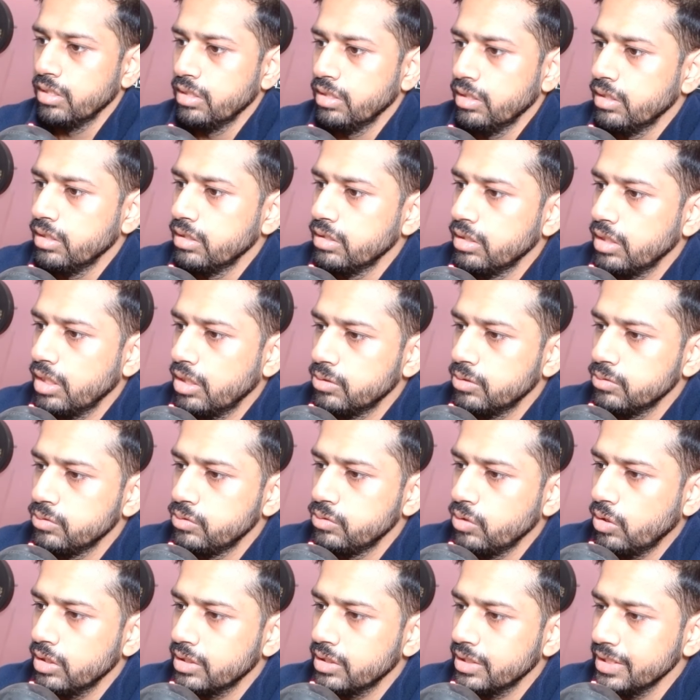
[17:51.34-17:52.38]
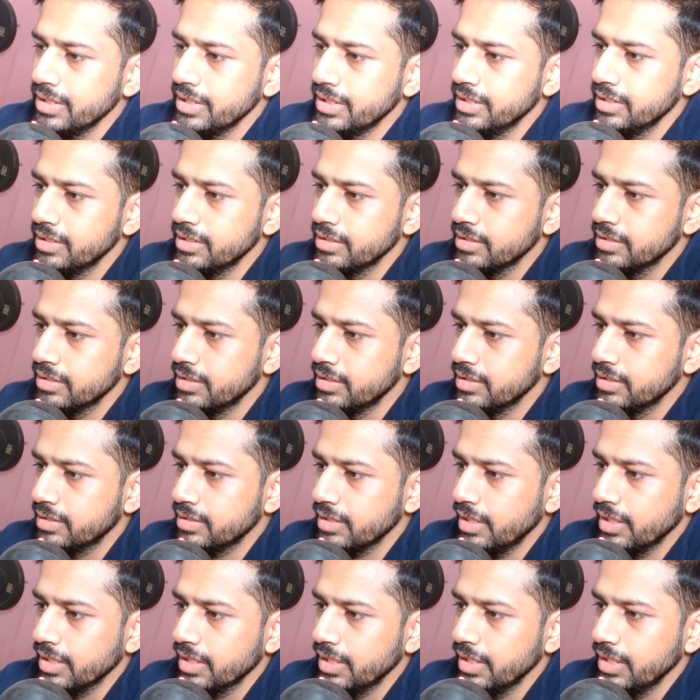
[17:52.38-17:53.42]
Now .in
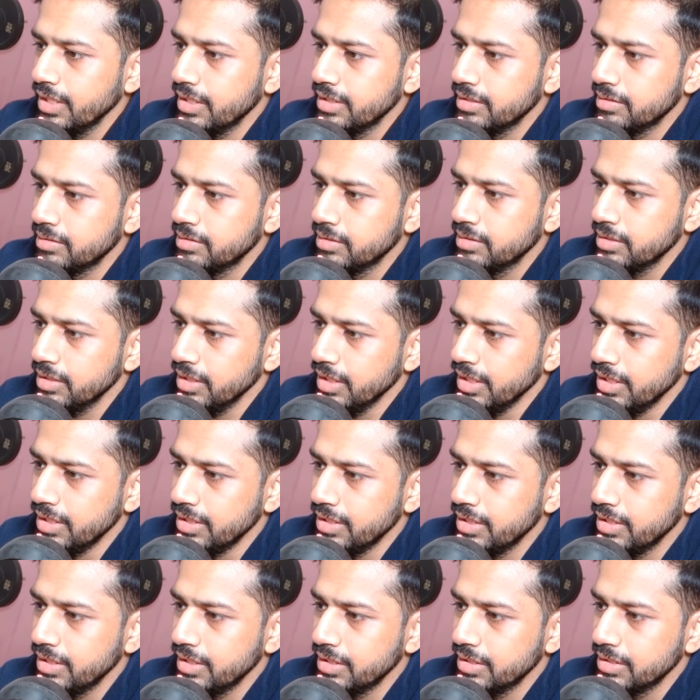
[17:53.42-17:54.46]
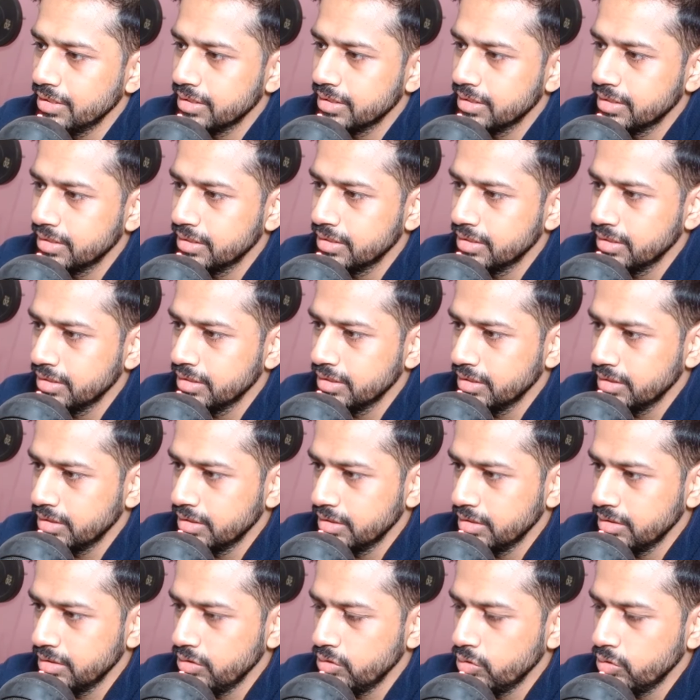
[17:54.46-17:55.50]
is again Indian
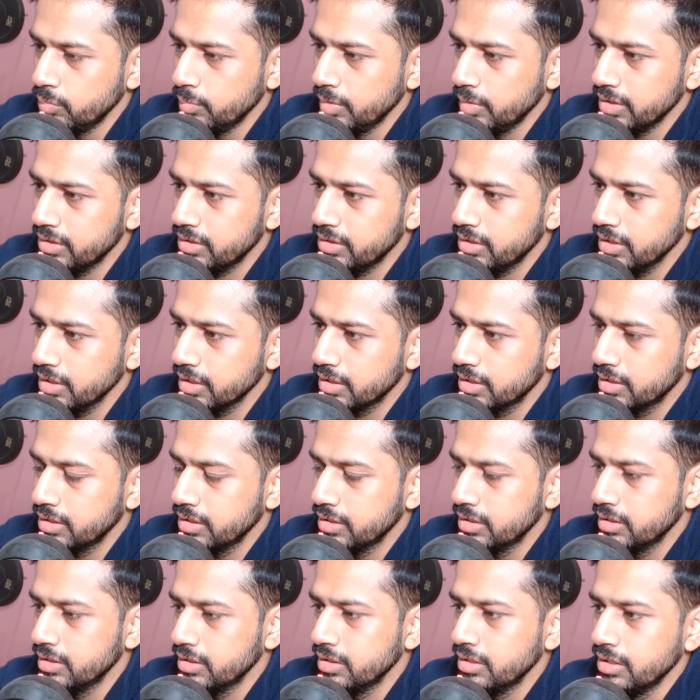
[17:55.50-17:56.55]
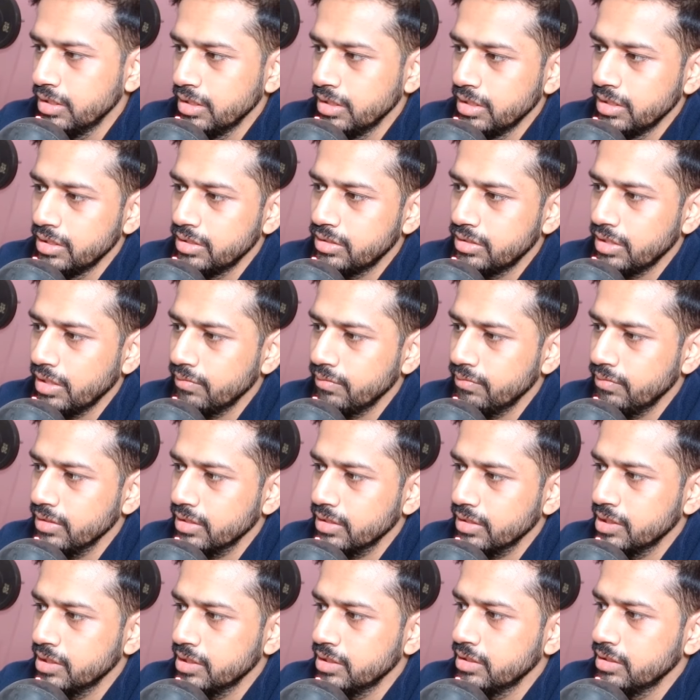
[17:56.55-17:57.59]
domestic
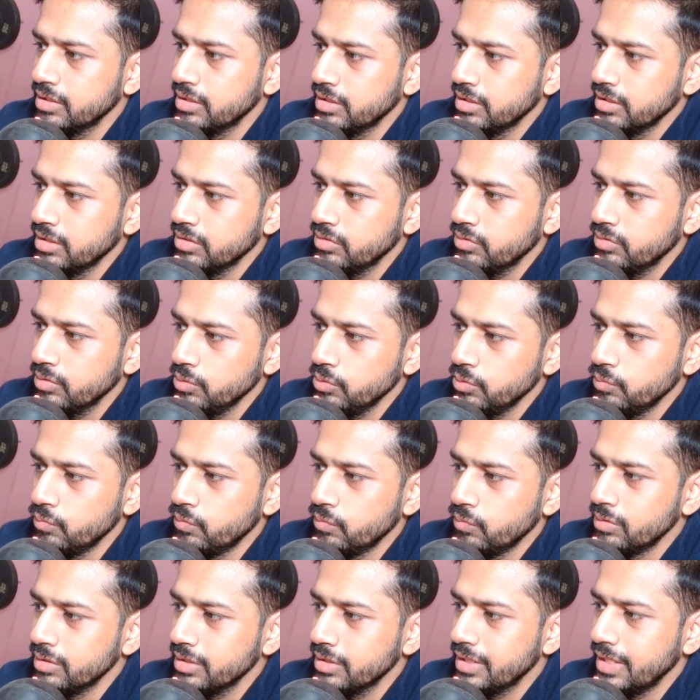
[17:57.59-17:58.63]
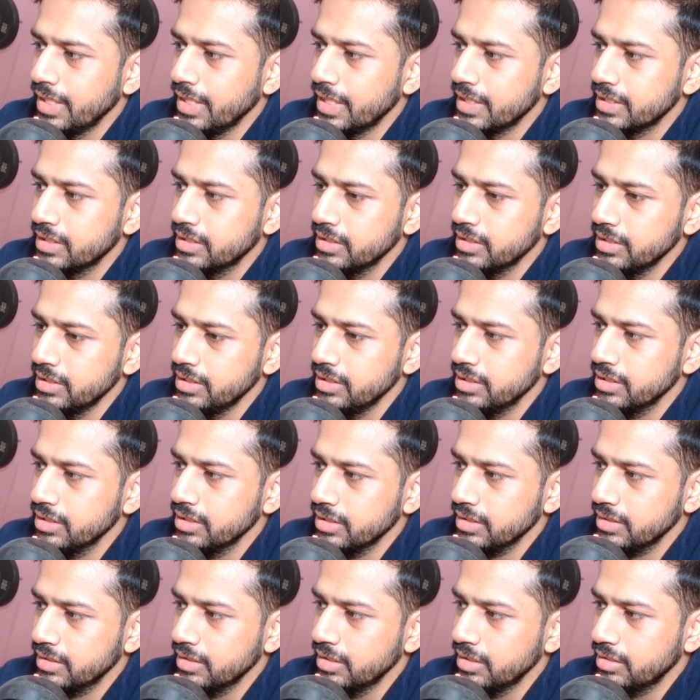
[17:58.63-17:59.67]
traffic, so you won't get
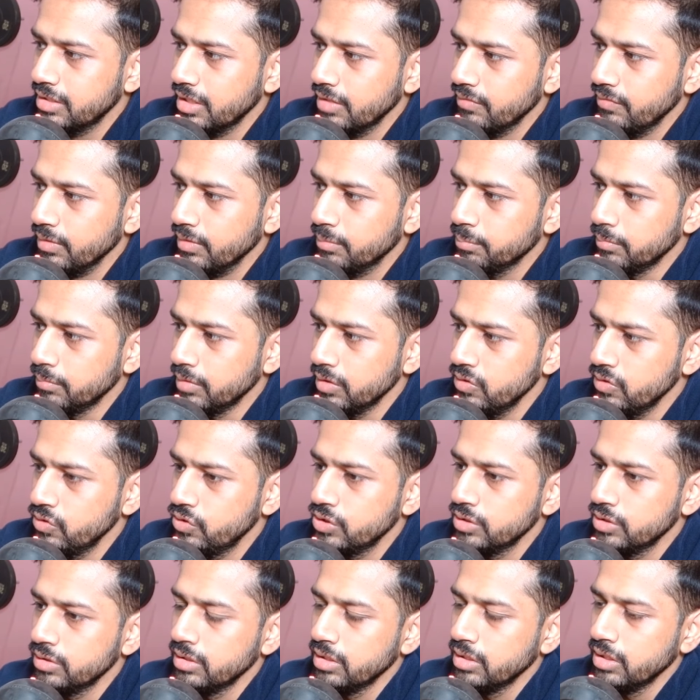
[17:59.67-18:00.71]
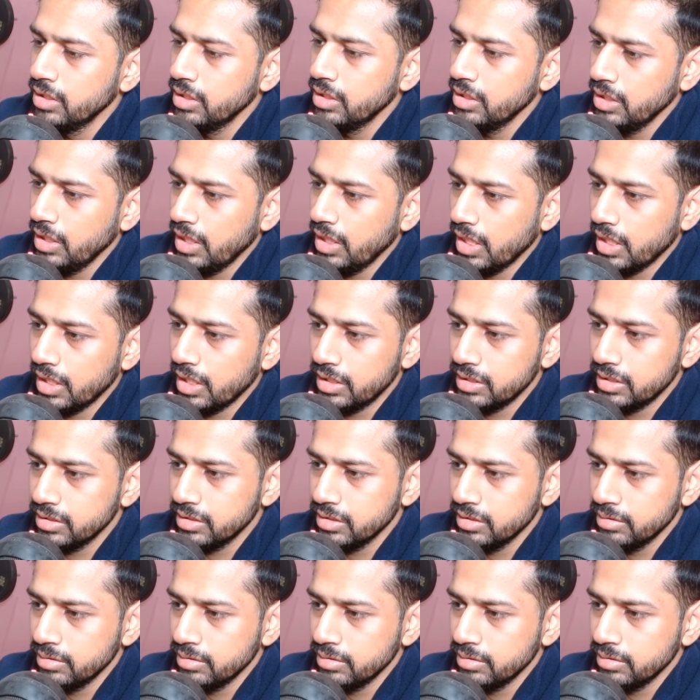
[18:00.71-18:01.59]
international traffic much, and